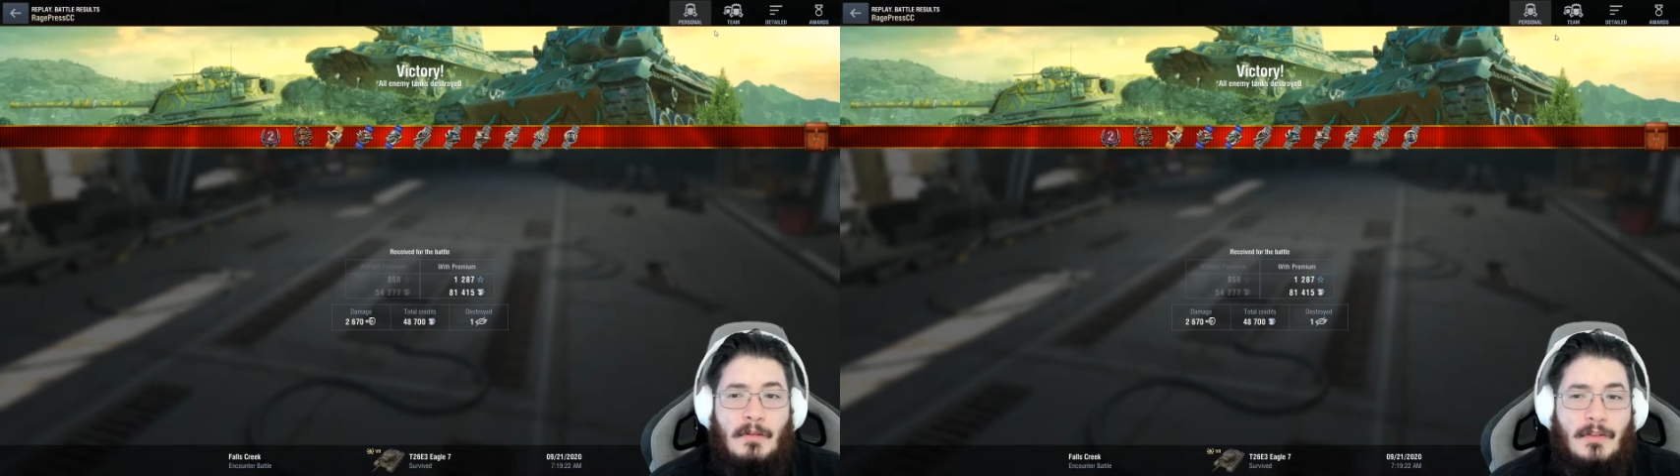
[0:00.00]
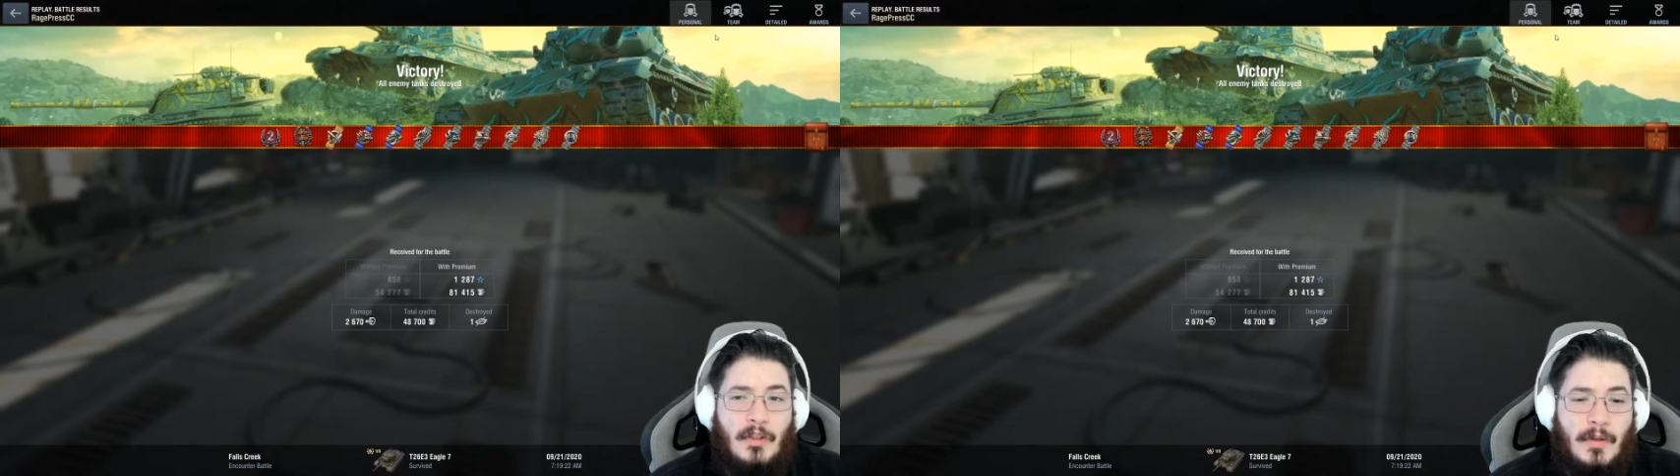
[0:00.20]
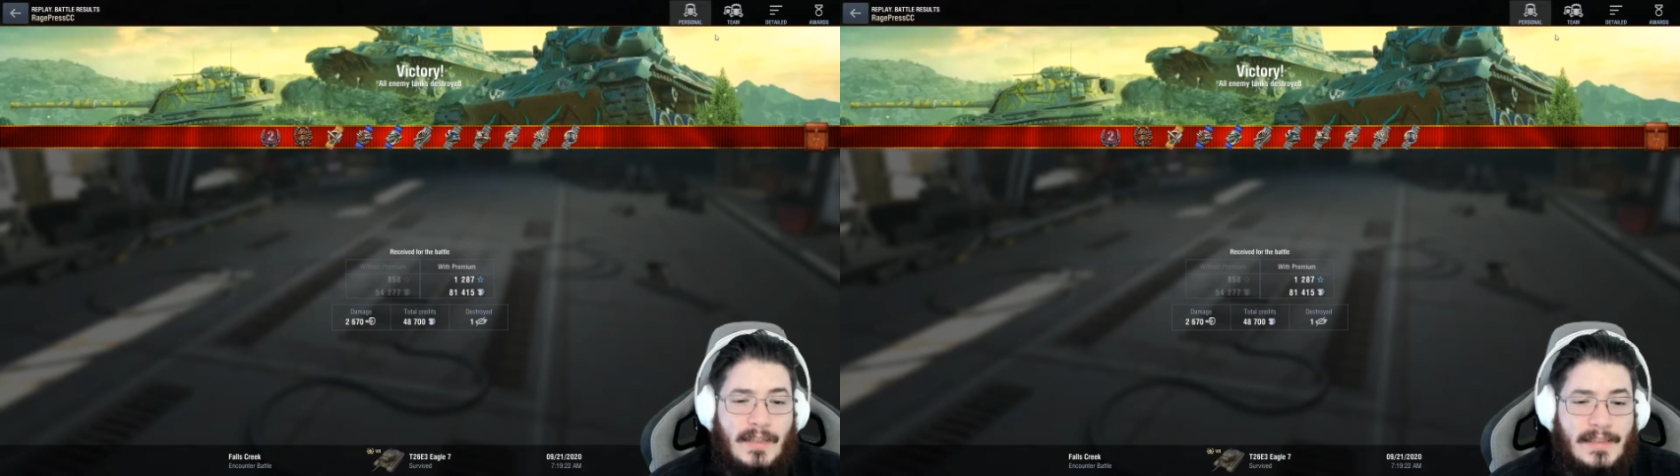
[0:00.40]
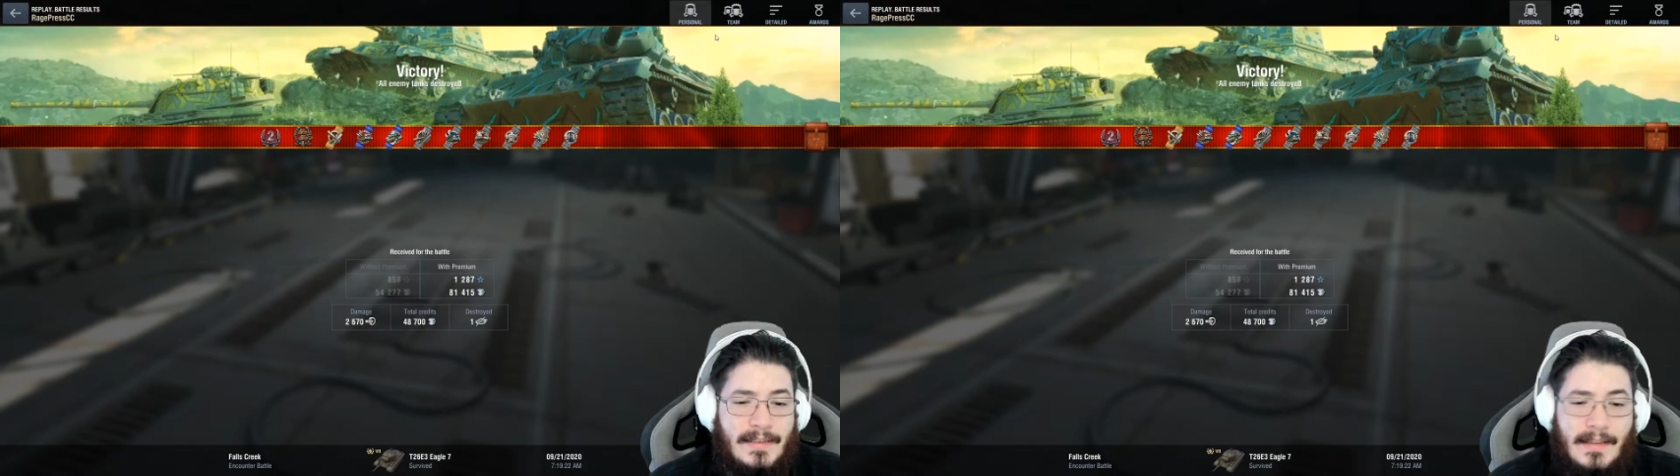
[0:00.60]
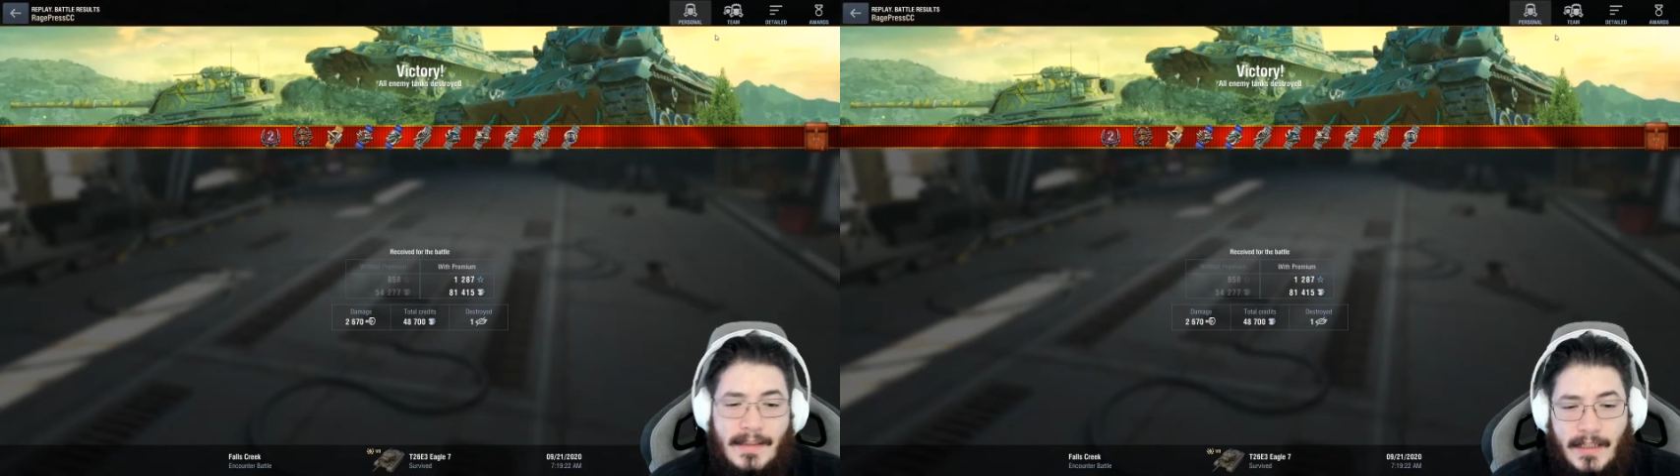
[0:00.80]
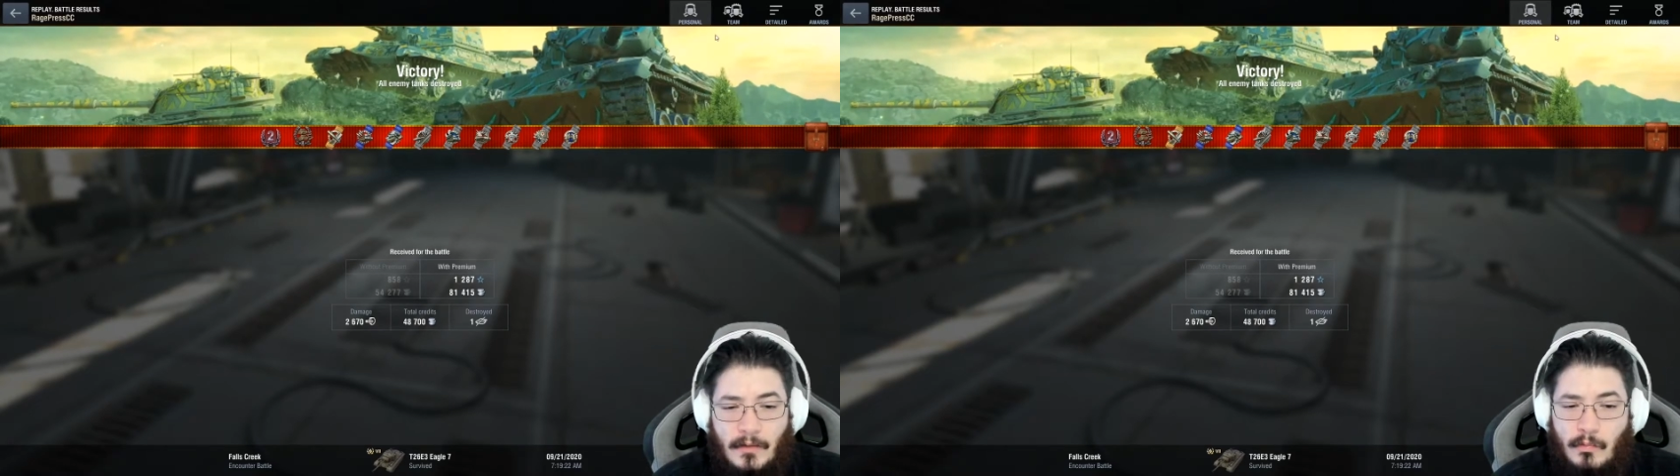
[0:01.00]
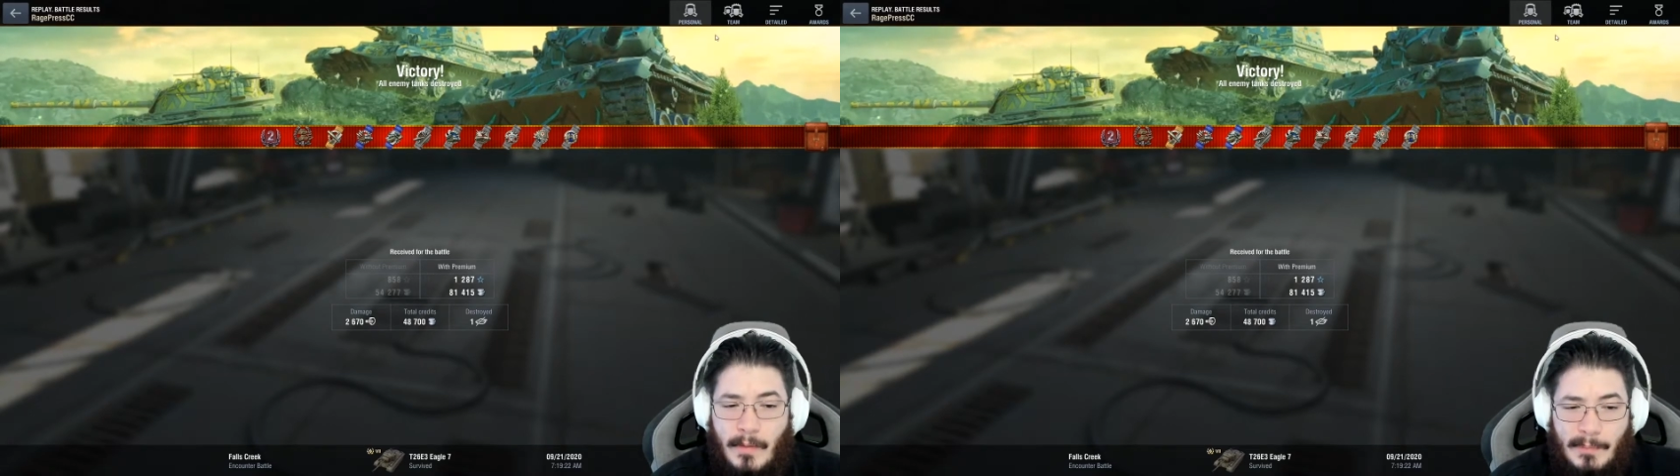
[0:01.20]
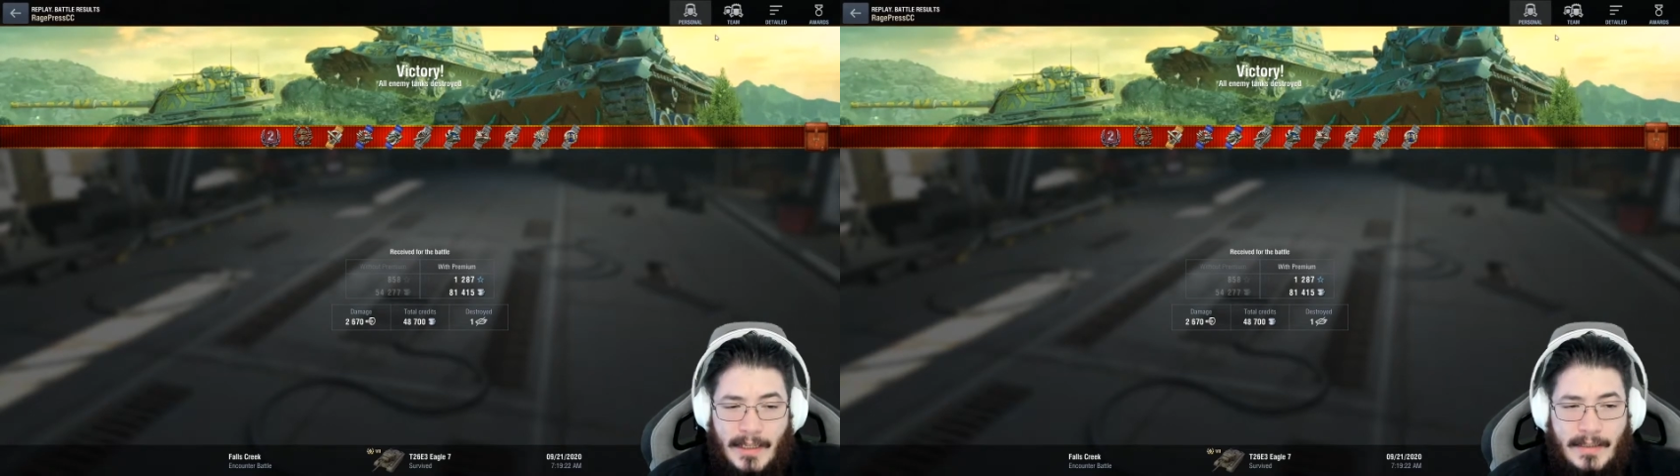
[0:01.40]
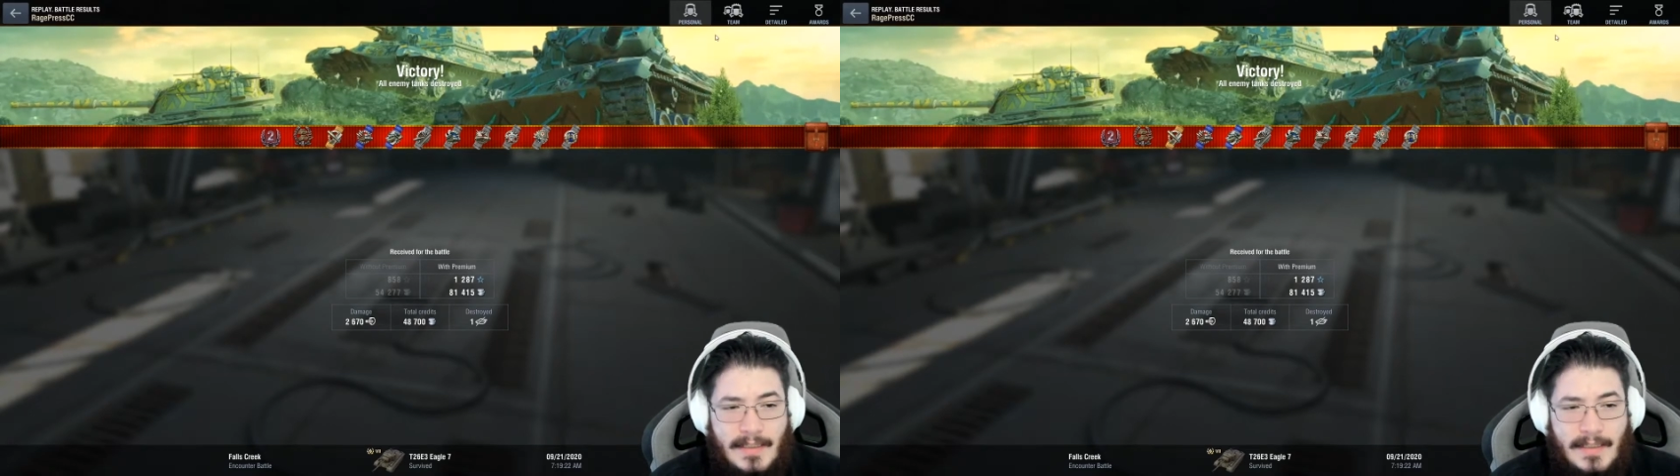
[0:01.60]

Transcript: you enjoyed this little replay.